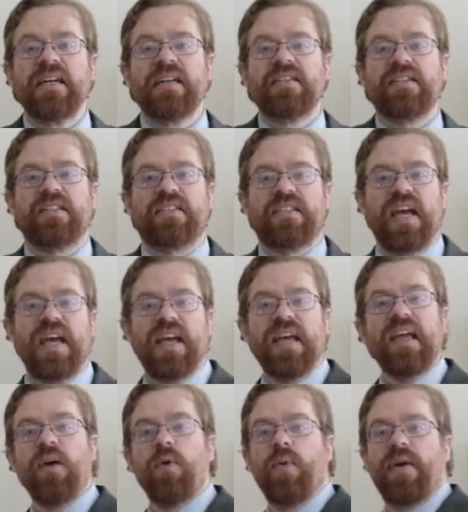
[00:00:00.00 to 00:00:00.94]

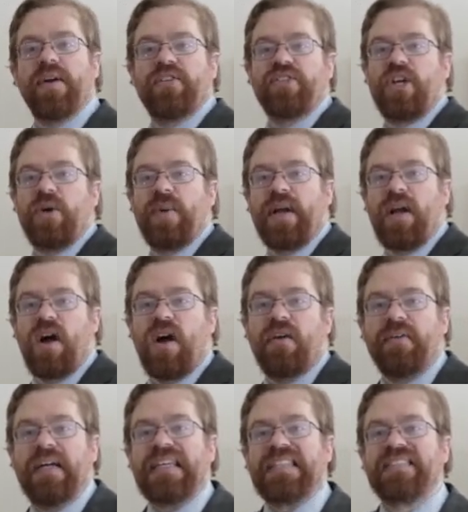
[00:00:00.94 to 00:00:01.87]
Today, we're showing
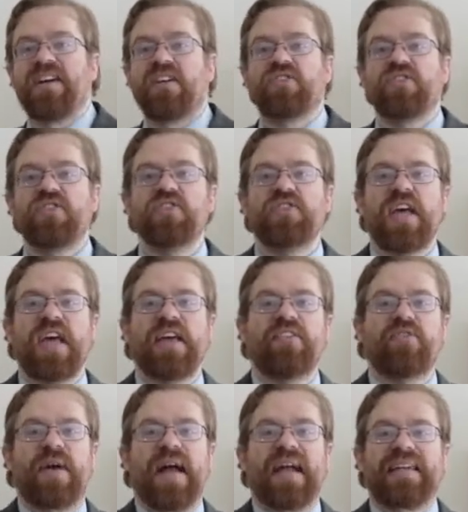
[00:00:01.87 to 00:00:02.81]
off Dungeons &
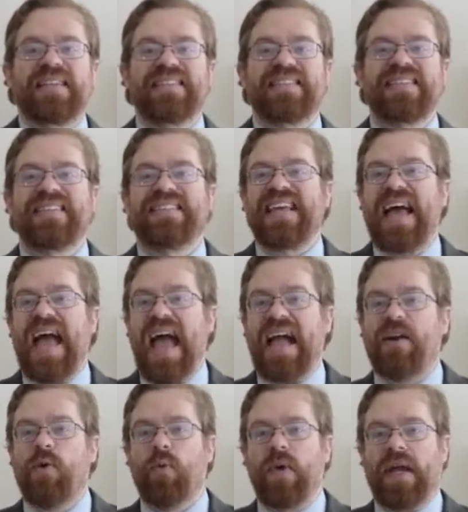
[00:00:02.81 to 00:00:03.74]
Dragons
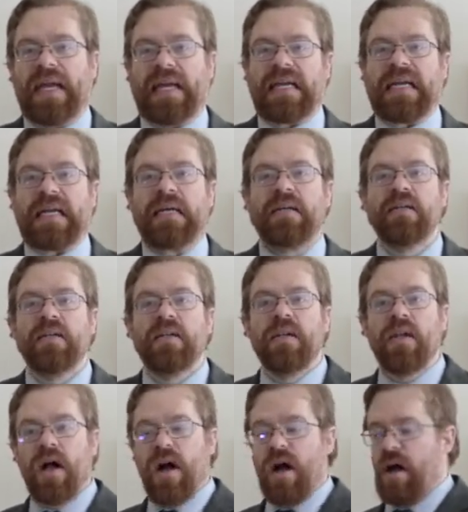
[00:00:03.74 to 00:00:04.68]
Attack Wing.
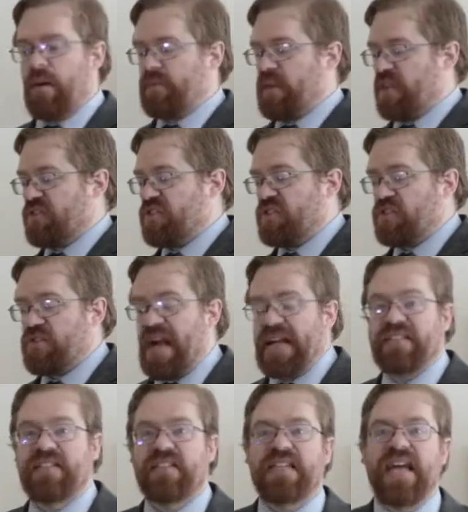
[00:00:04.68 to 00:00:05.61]
Dungeons &
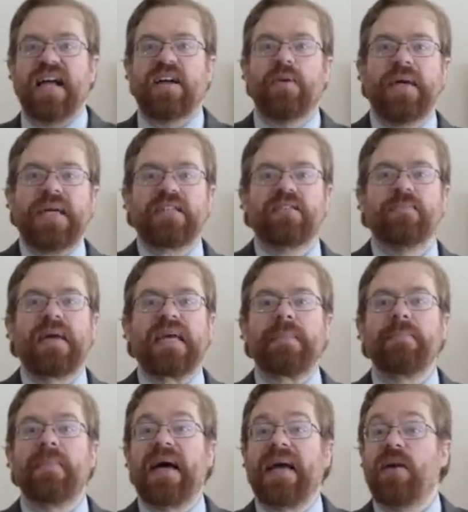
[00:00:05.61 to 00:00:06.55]
Dragons Attack Wing is
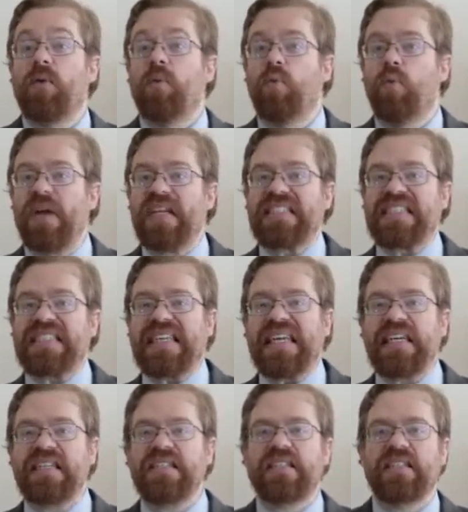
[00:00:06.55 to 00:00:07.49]
made by
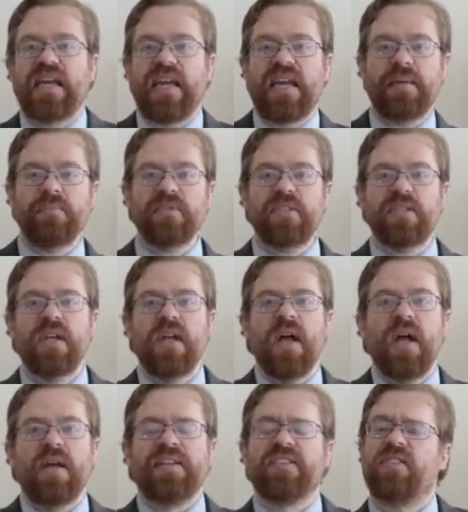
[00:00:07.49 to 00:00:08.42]
WizKids games,
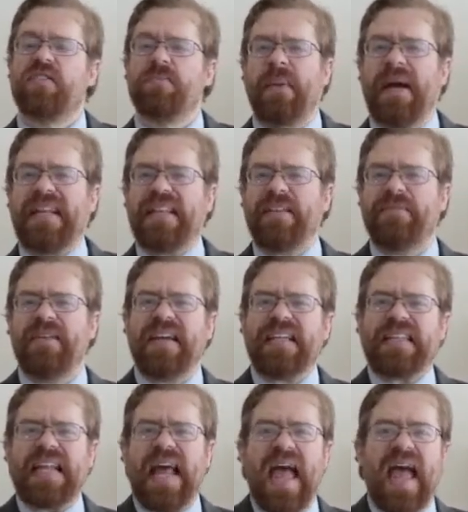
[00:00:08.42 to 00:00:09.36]
in spite of the
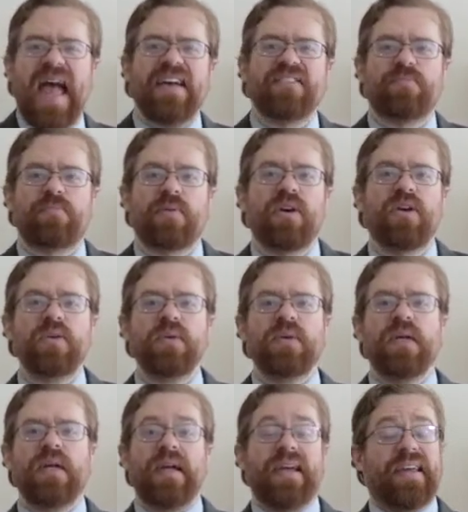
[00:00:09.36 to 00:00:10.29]
fact that Hasbro,
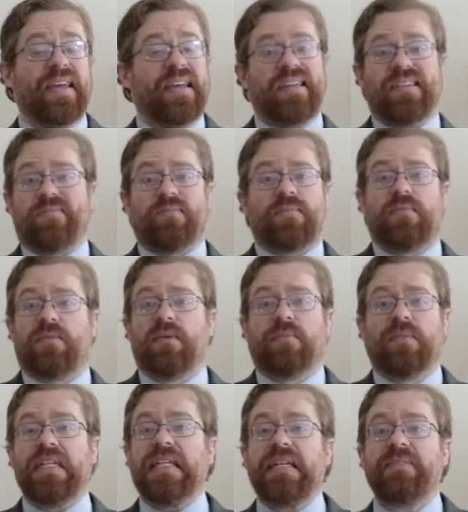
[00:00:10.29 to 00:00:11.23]
a
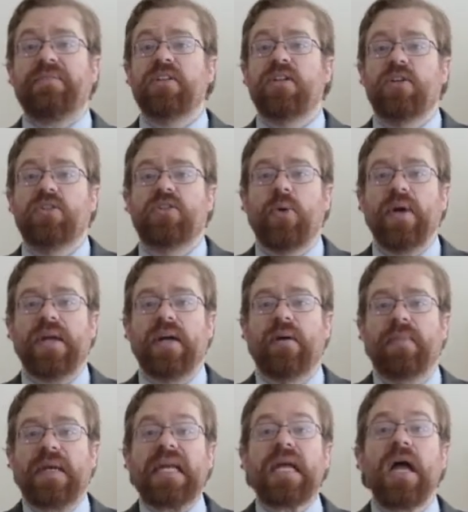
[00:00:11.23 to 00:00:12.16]
completely different toy
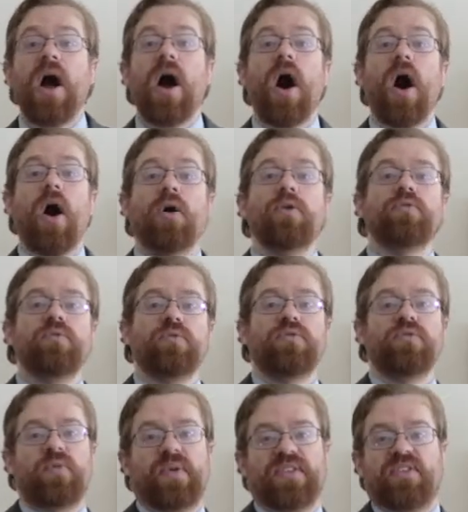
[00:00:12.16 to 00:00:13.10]
company,
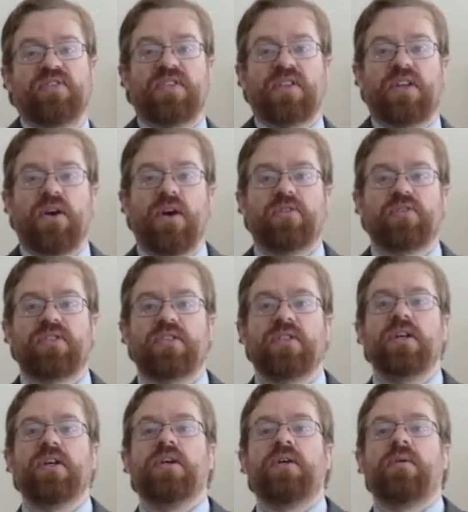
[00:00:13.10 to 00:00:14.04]
owns Wizards of the Coast,
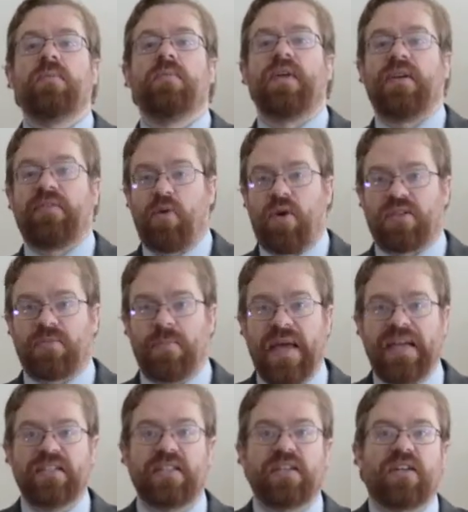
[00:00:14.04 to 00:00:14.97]
that of course
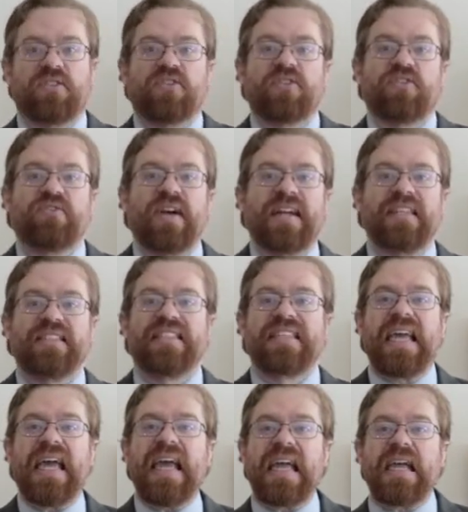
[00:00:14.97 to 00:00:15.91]
makes the Dungeons & Dragons
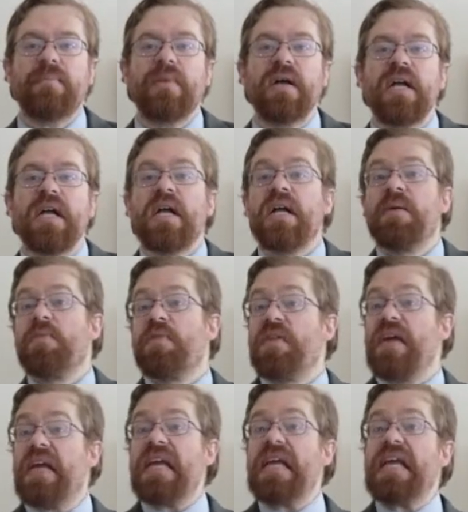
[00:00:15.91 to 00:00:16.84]
game.
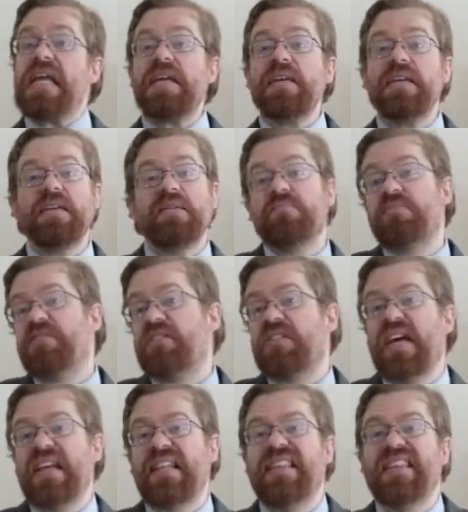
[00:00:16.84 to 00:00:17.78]
They
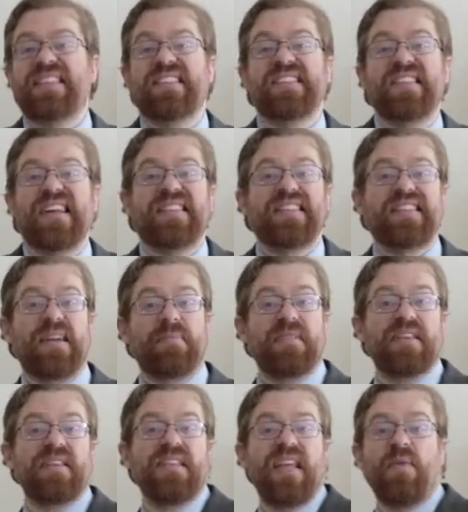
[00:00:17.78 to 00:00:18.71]
decided this is not the type of
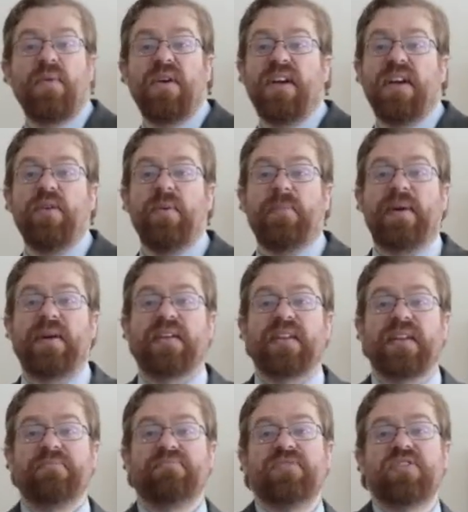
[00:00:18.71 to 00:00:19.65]
thing they want to do,
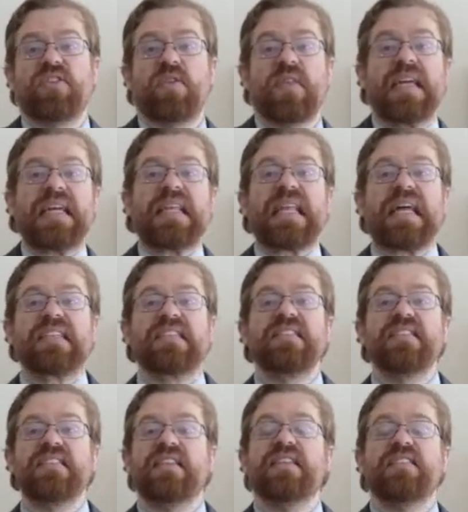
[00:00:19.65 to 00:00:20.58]
apparently, so they
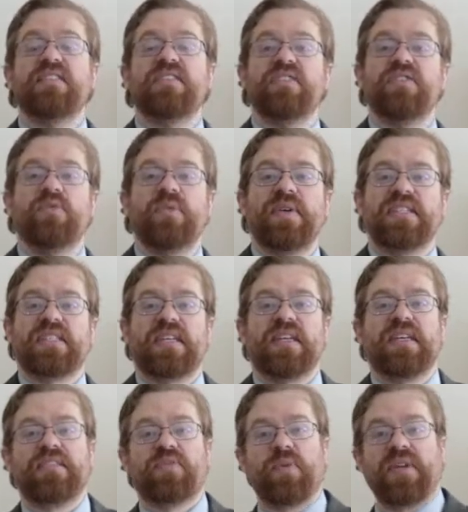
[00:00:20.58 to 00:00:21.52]
license it to
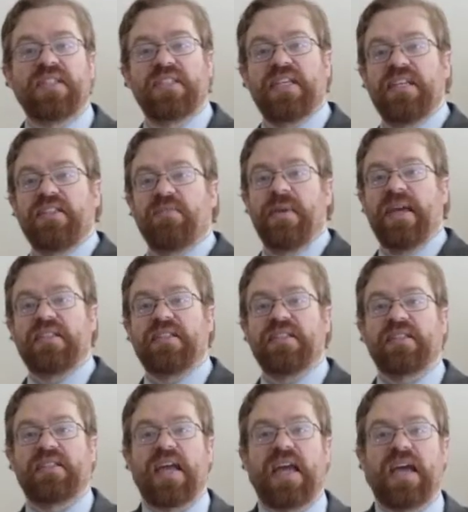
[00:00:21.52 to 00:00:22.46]
WizKids. WizKids makes
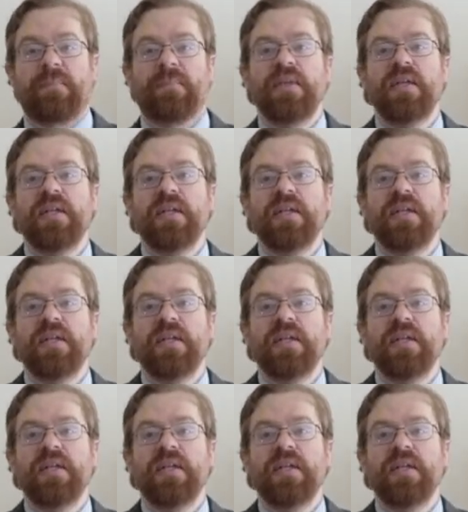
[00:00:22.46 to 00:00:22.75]
this game.